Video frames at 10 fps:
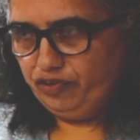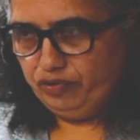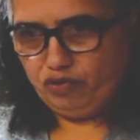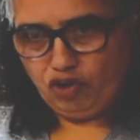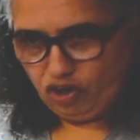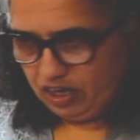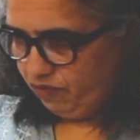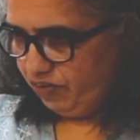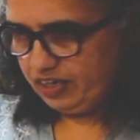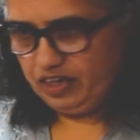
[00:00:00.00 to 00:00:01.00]
you, all
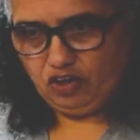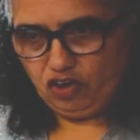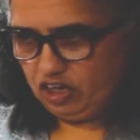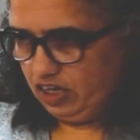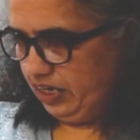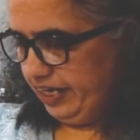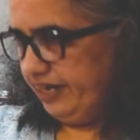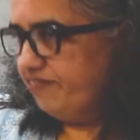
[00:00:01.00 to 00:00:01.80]
are working, all are great.